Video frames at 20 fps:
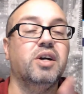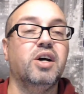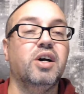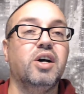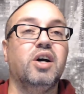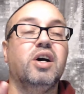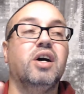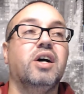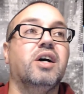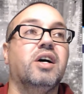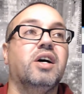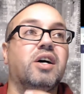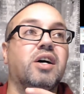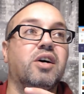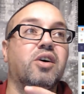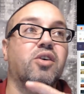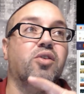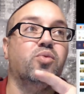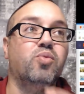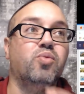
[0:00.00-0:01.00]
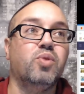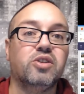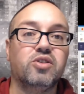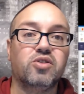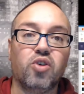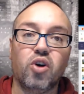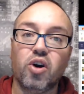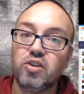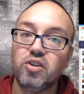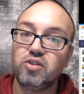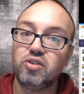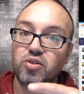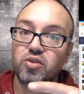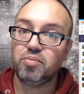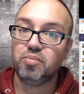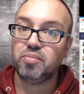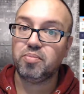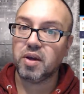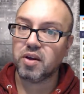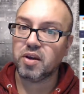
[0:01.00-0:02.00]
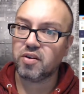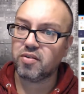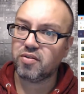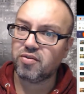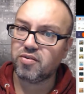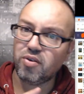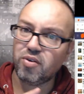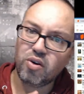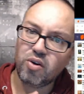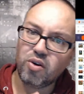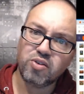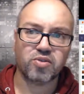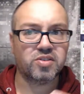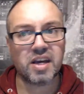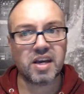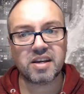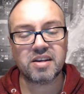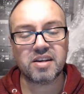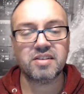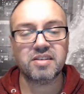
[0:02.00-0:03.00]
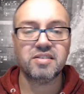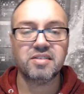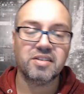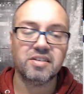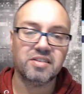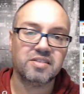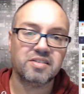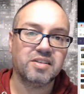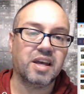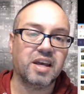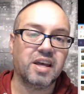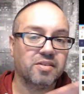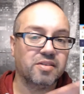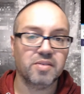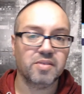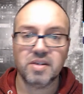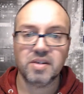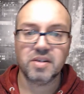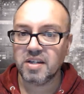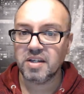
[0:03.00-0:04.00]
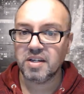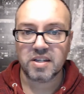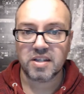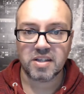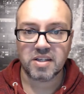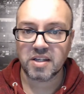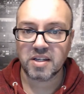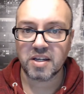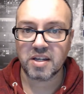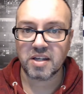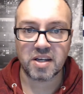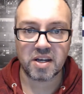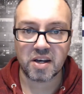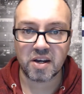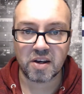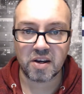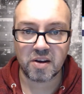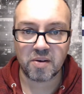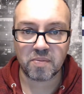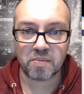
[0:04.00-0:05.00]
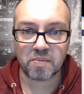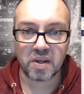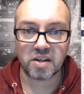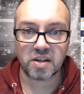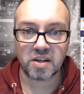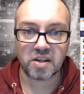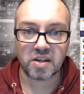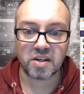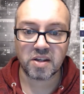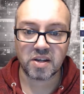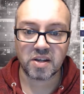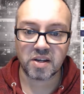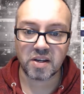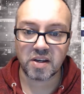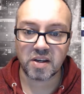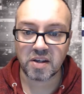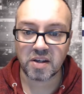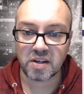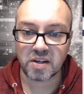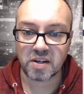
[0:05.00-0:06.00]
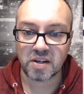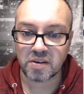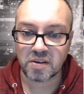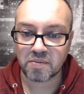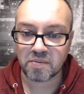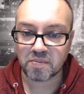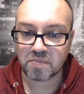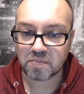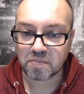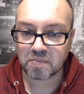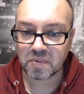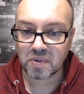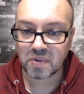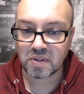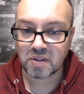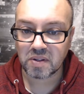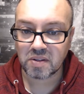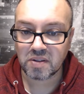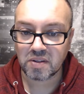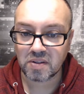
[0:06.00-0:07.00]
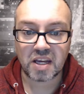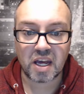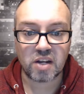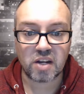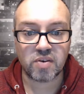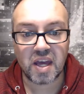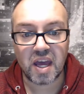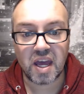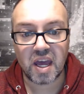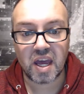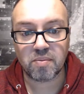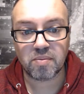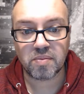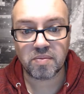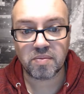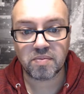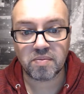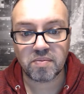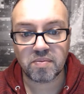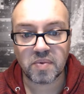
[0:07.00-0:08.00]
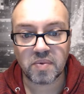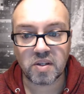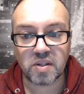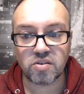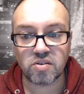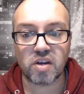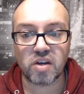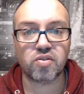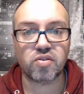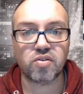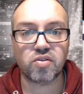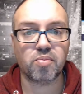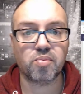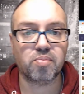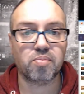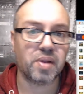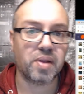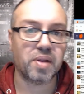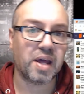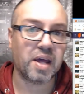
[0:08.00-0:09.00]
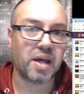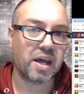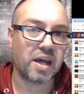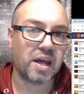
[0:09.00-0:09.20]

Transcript: which cards you pick first or second. It's like that kind of a game. So you have to plan your constructions.